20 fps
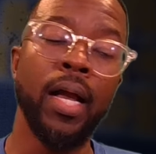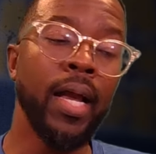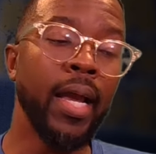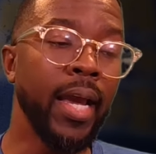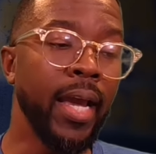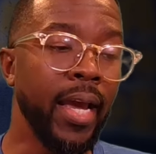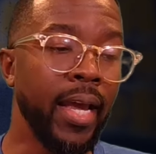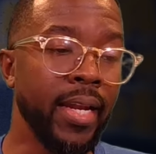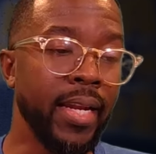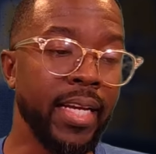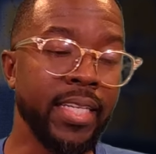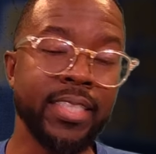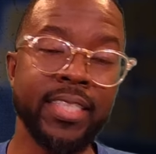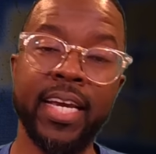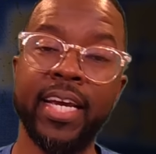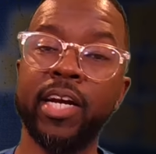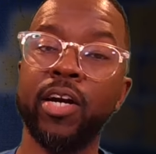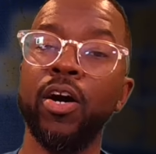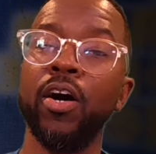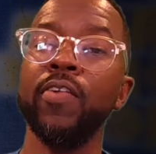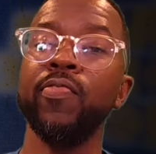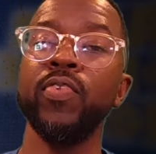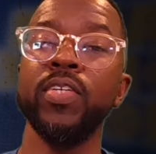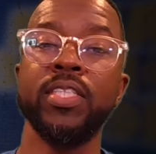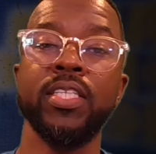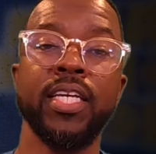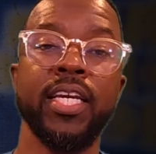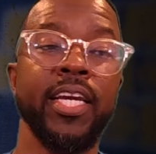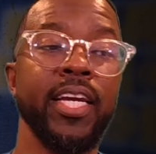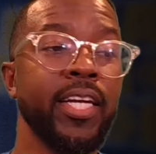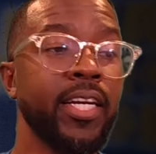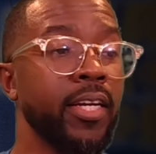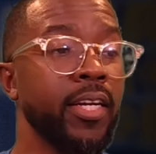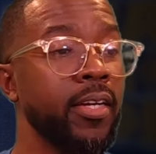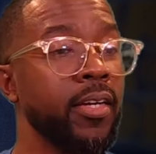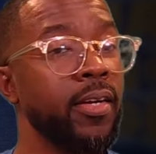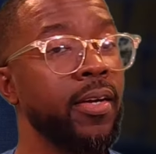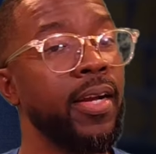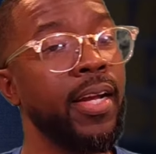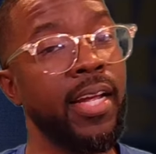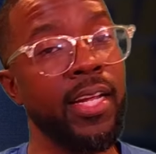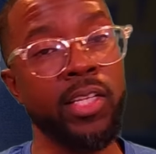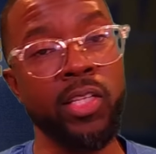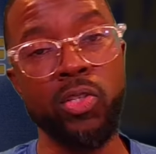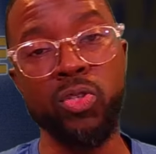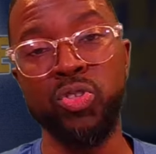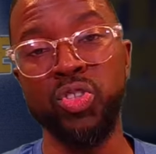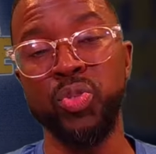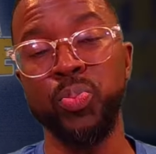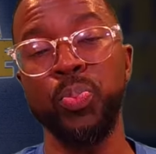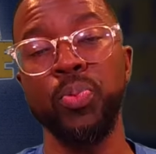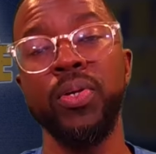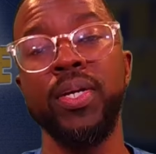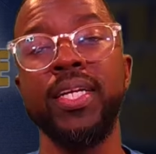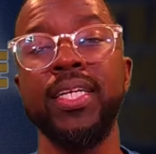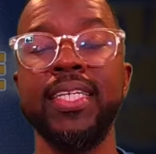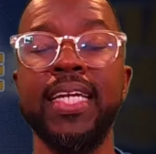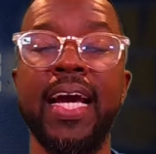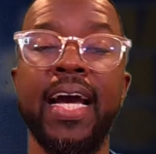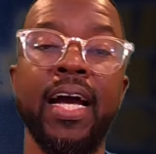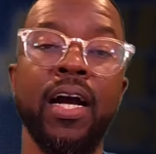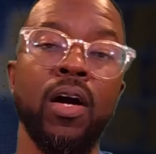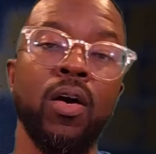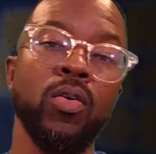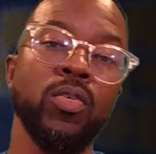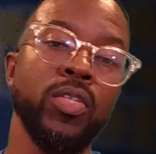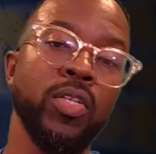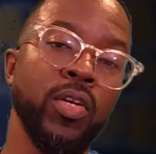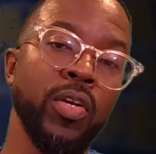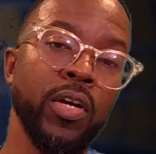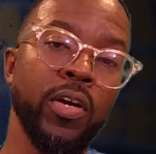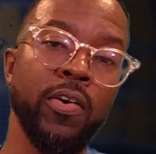and they take off with the kicker and you sprint down